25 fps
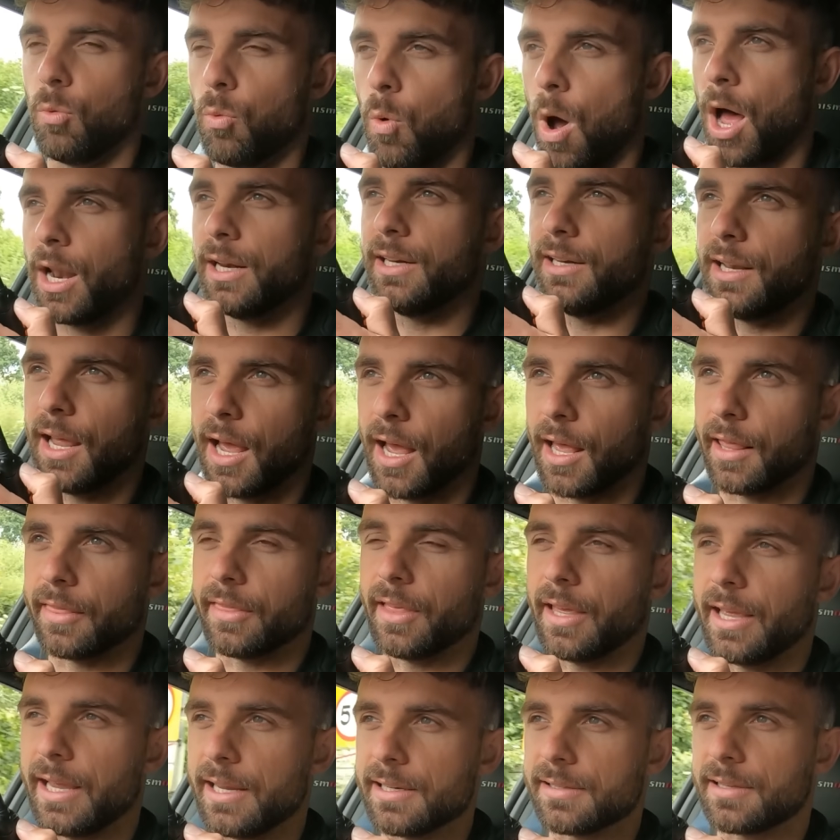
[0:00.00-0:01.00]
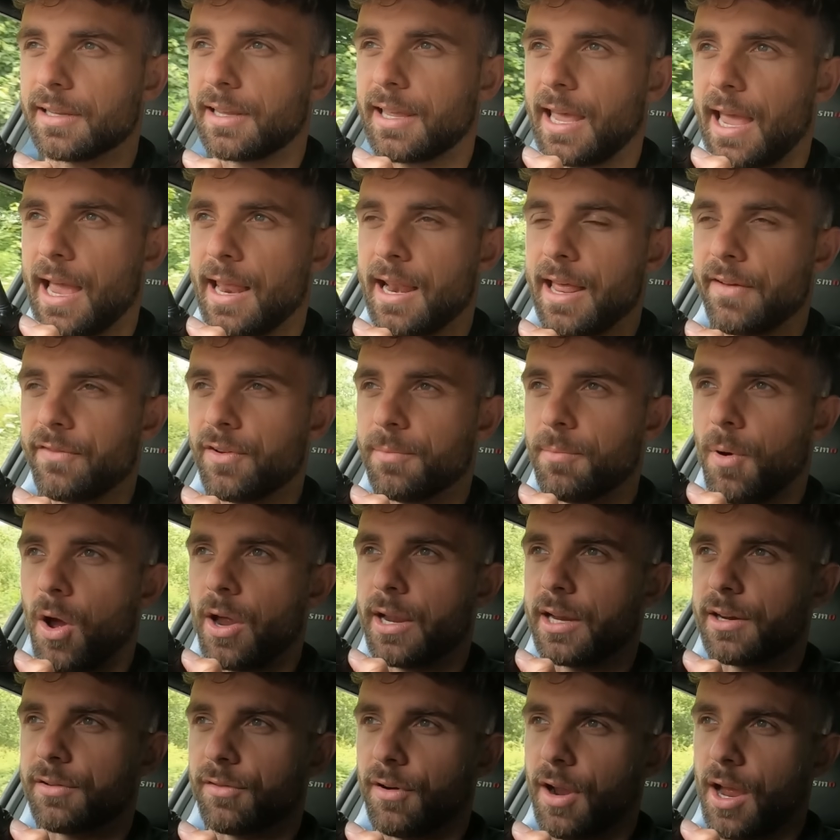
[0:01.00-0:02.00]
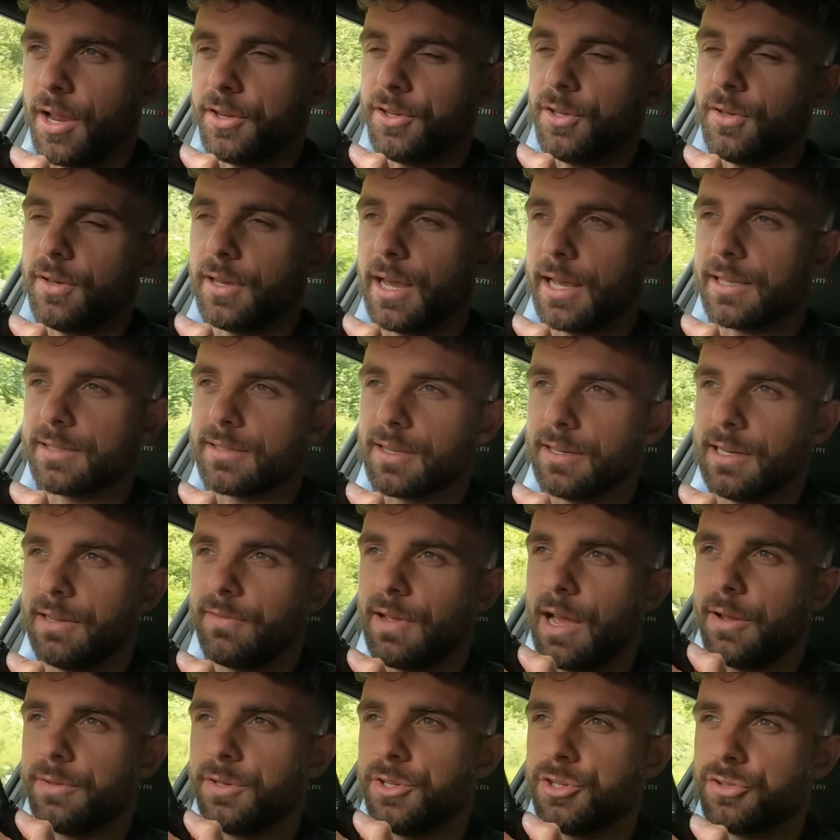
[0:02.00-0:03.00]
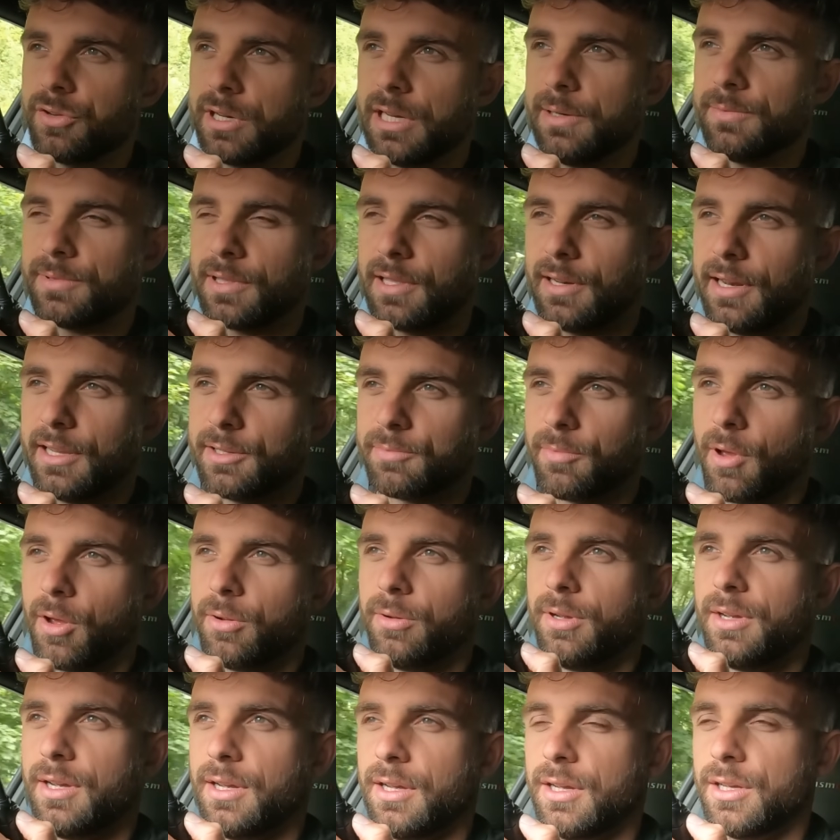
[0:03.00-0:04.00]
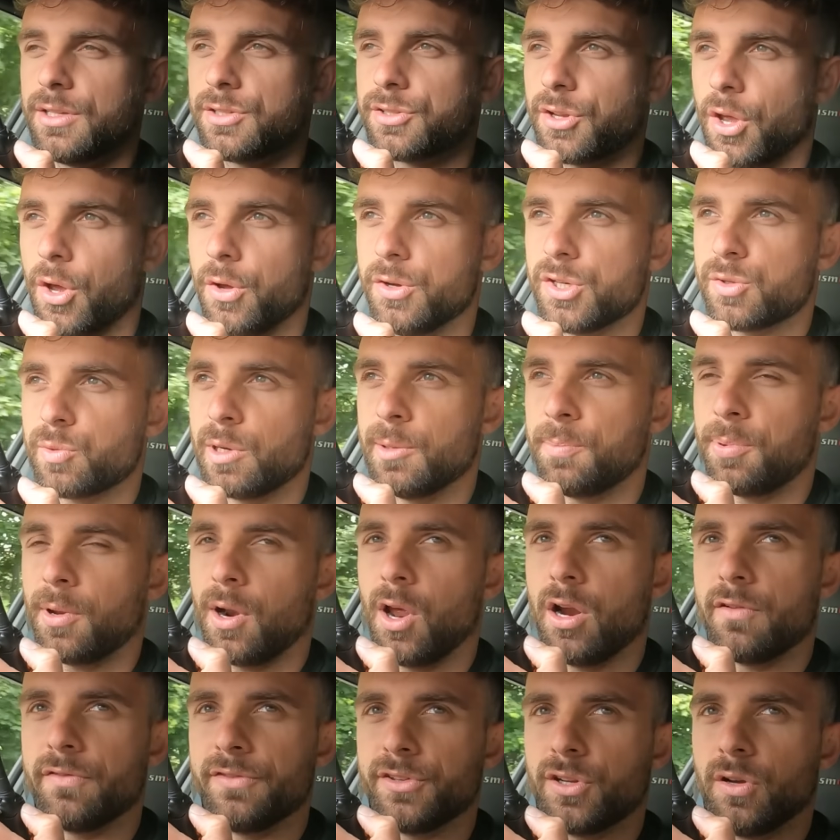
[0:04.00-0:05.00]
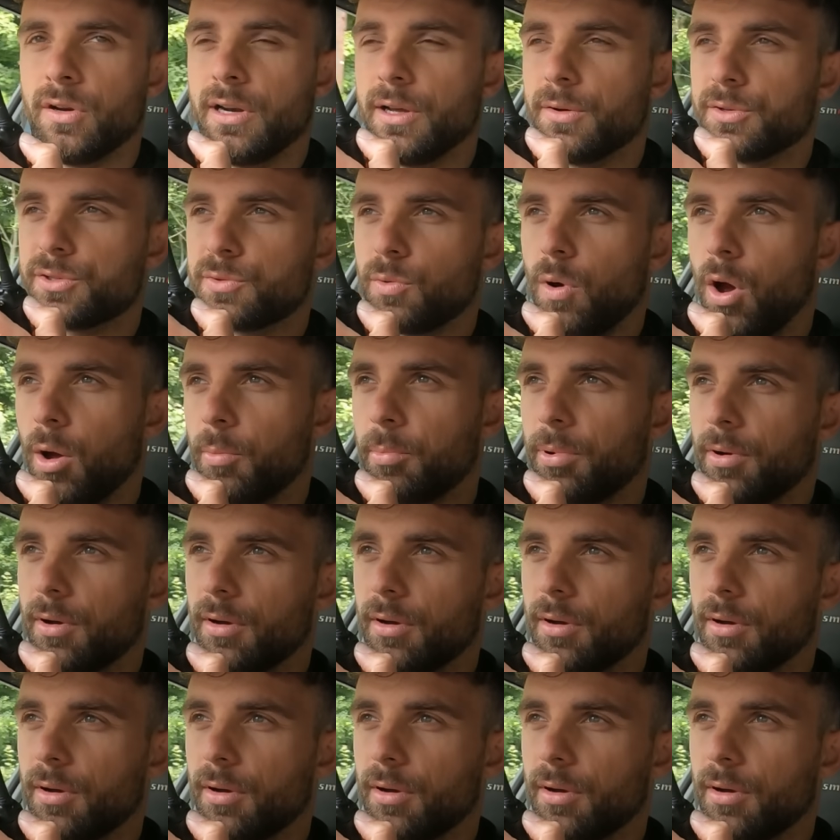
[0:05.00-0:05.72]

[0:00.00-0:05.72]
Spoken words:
wonder that is the K11 Micra, and you get to live out your dreams with the Nismo. So should we pull over and do a little swap?